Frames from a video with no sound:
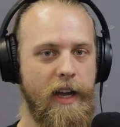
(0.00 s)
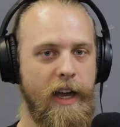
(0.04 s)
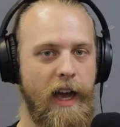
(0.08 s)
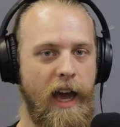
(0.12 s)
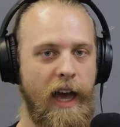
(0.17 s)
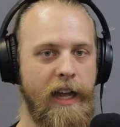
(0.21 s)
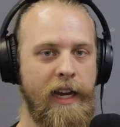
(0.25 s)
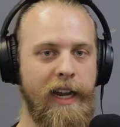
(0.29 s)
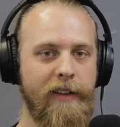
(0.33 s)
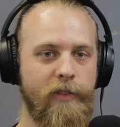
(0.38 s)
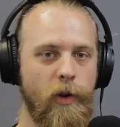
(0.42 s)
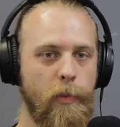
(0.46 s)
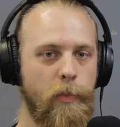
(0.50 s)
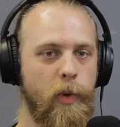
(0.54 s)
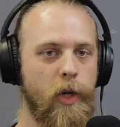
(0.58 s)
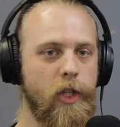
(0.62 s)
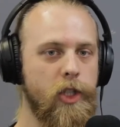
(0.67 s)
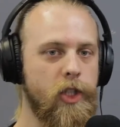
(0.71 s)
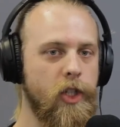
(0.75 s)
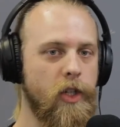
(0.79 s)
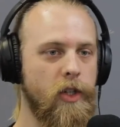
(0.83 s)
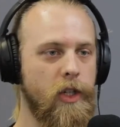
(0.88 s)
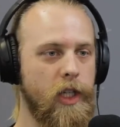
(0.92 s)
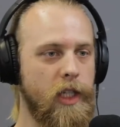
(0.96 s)
I never
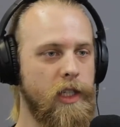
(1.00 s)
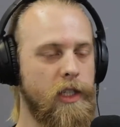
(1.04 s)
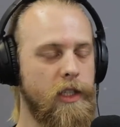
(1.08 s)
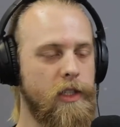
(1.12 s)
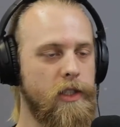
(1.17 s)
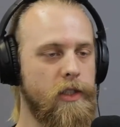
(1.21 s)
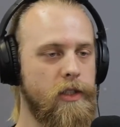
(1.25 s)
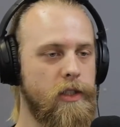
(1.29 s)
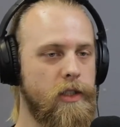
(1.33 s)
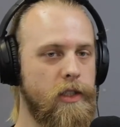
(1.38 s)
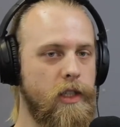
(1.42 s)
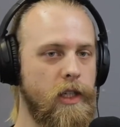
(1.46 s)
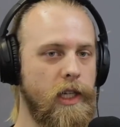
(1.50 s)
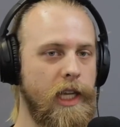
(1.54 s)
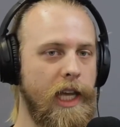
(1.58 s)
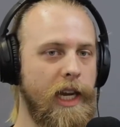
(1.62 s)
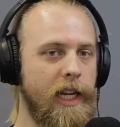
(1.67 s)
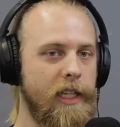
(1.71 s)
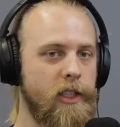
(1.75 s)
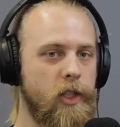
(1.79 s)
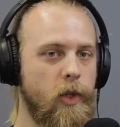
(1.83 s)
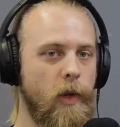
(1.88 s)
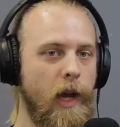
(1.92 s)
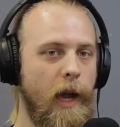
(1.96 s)
pushed her to get
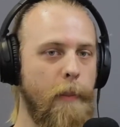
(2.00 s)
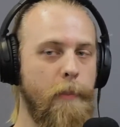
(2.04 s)
into it.